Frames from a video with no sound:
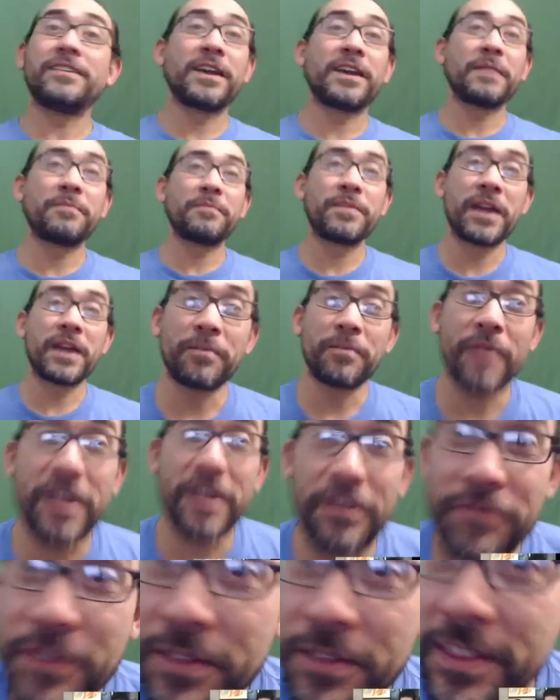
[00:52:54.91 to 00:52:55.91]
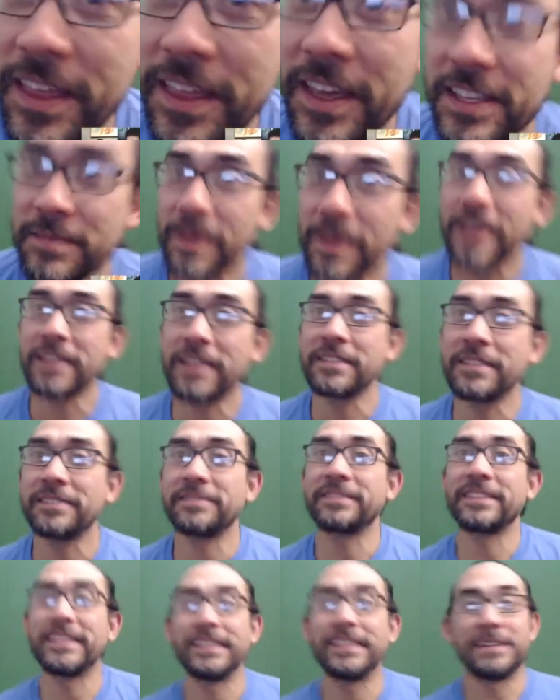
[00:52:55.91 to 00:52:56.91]
gotta break a few things,
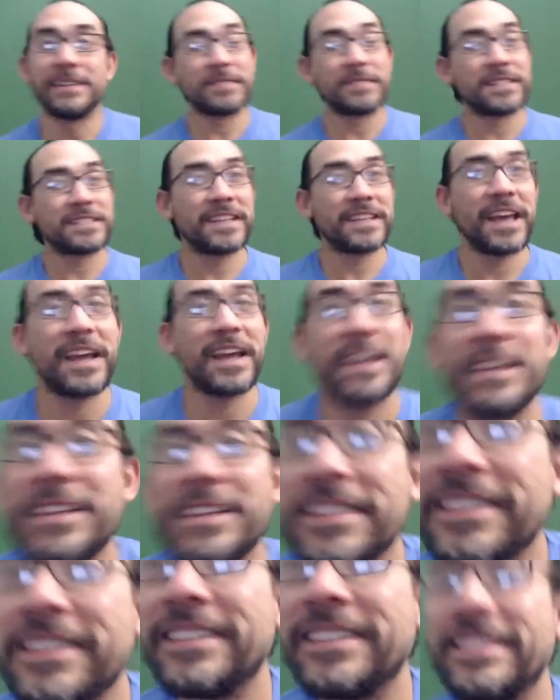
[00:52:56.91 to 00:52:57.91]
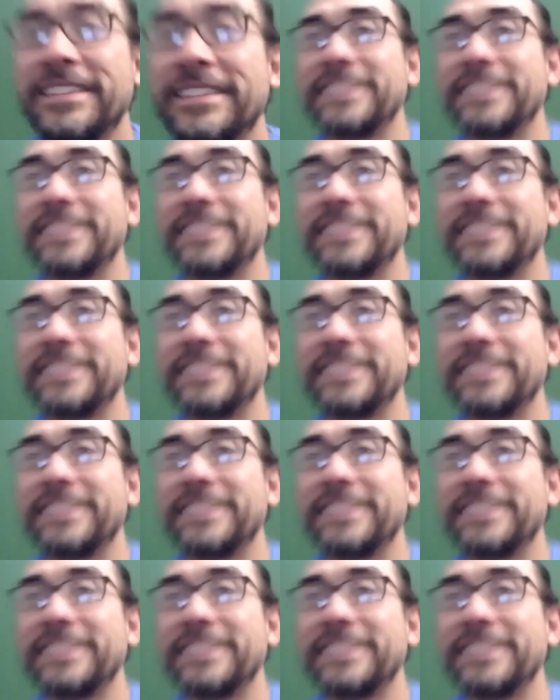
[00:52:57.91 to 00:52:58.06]
man. Just saying.